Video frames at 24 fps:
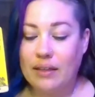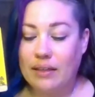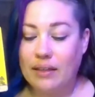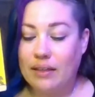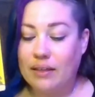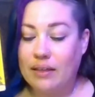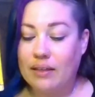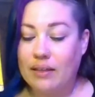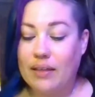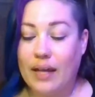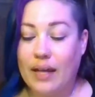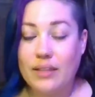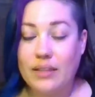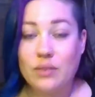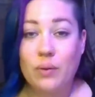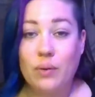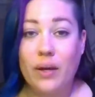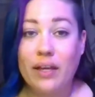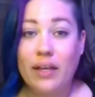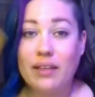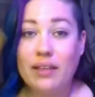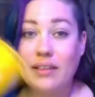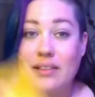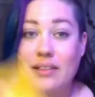That's
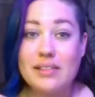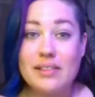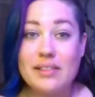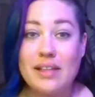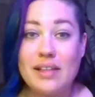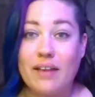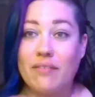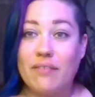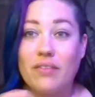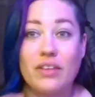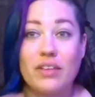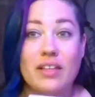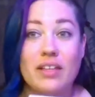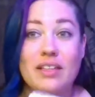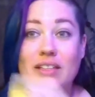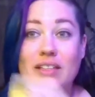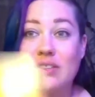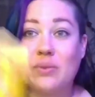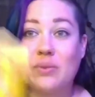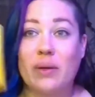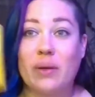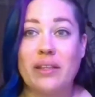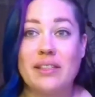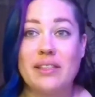why I feel like
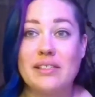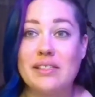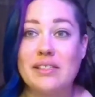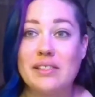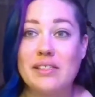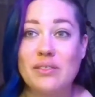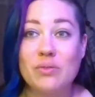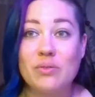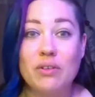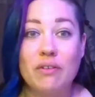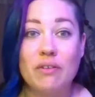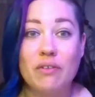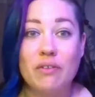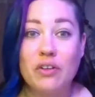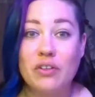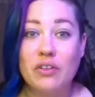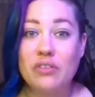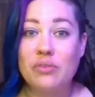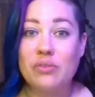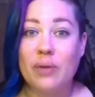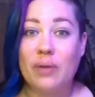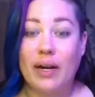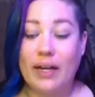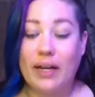that's why this is in
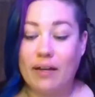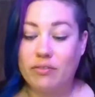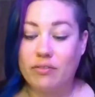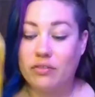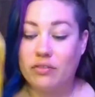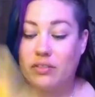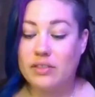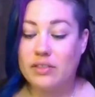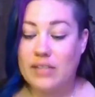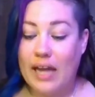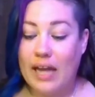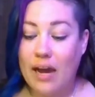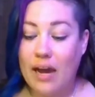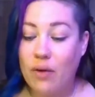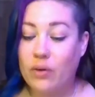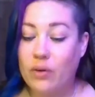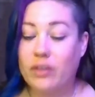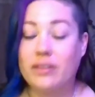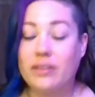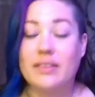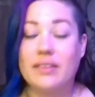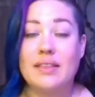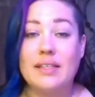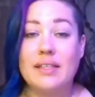reverse right after the
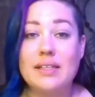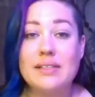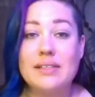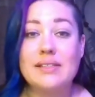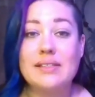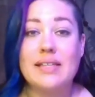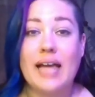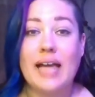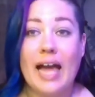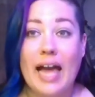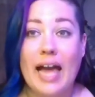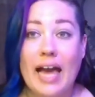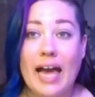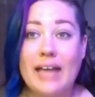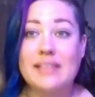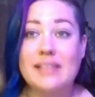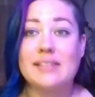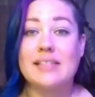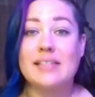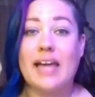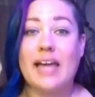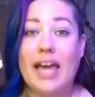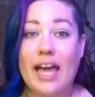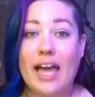Tower. This has
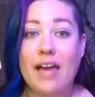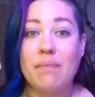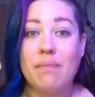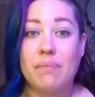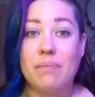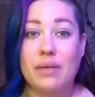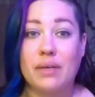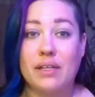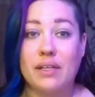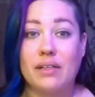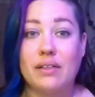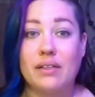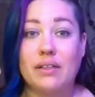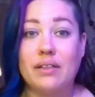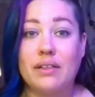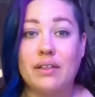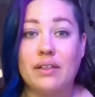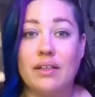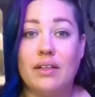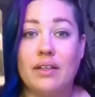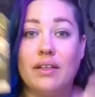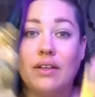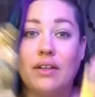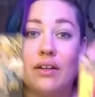to happen
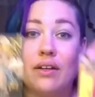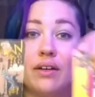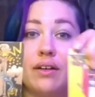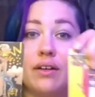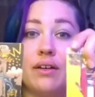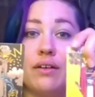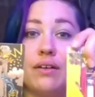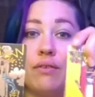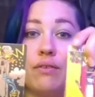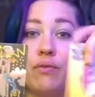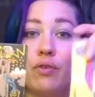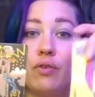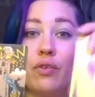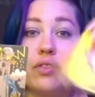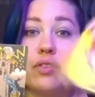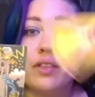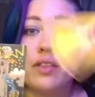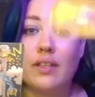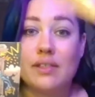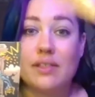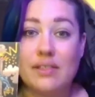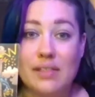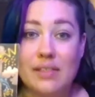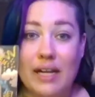for
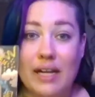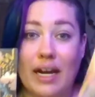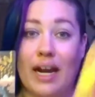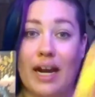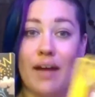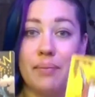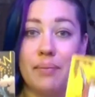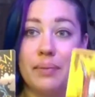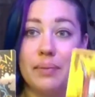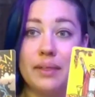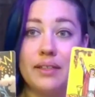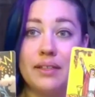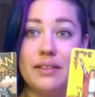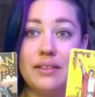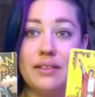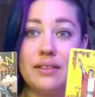this to happen.